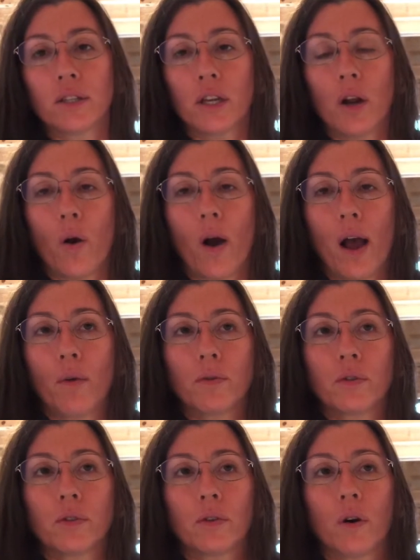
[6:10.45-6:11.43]
you know, I
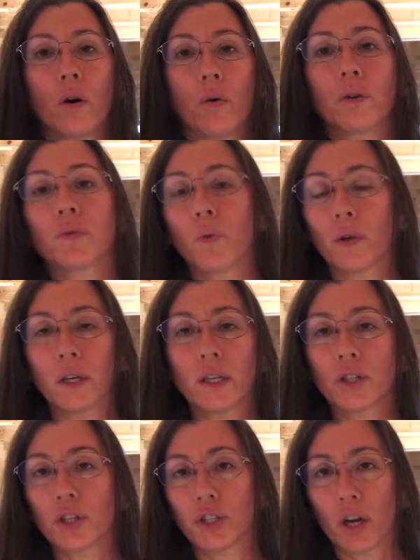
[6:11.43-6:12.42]
was always willing
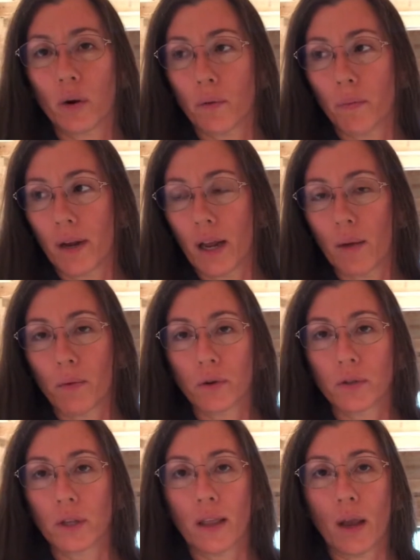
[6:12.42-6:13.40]
to share with my
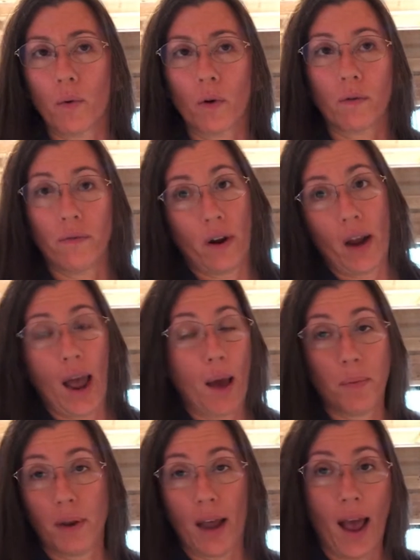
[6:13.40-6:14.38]
neighbors and they were very
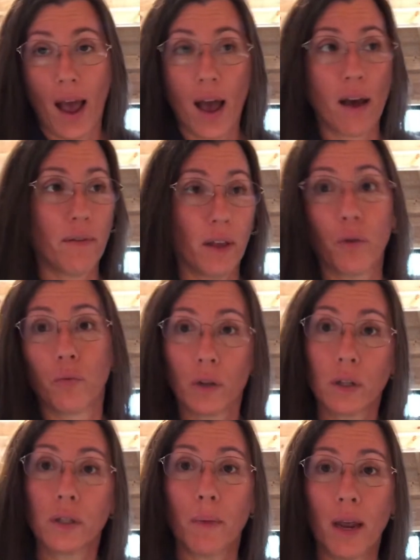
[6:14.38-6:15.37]
happy to have like
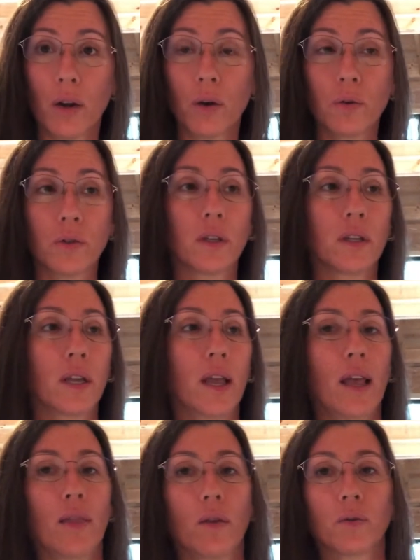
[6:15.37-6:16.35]
real tomatoes and,
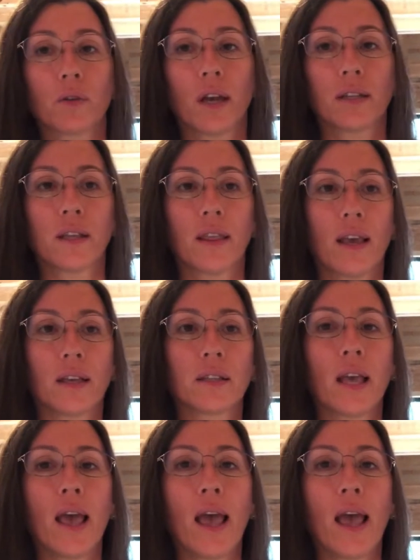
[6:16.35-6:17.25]
and those kinds of things.